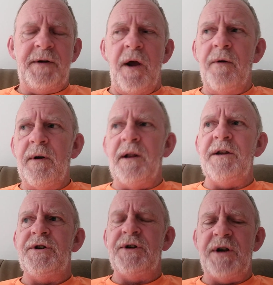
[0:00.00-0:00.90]

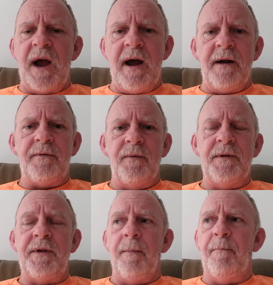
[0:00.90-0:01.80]
totally shocked
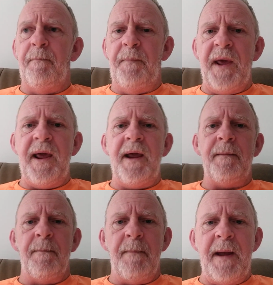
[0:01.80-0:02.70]
with the
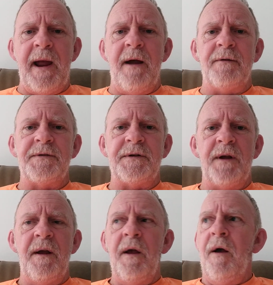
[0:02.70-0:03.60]
big mouth,
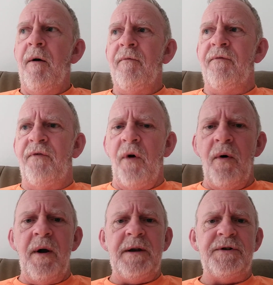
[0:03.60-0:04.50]

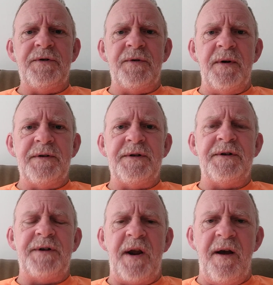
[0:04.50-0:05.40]

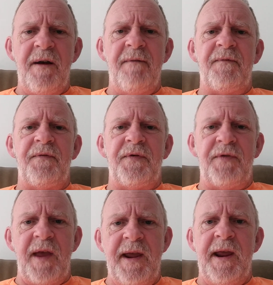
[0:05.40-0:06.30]
boisterous, tough
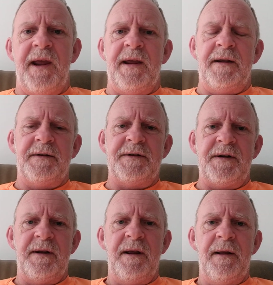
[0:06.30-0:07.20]
things
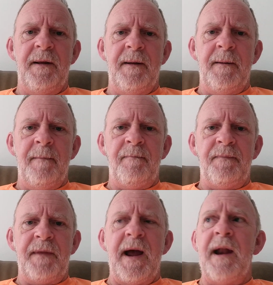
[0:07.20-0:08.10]

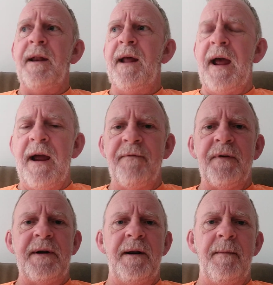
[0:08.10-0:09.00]
out of the
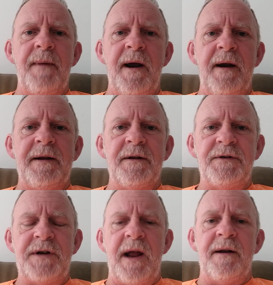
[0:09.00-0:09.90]
African American
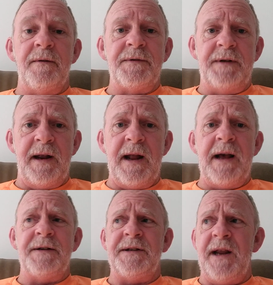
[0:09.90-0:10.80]
channels that
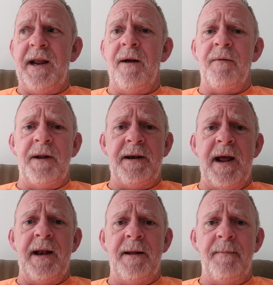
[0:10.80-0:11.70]
I see on a
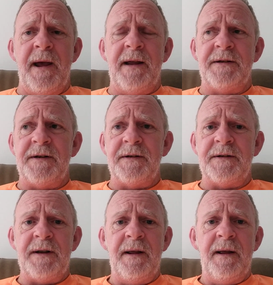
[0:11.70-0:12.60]
daily
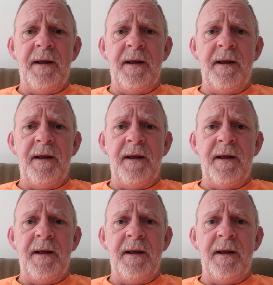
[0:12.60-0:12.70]
basis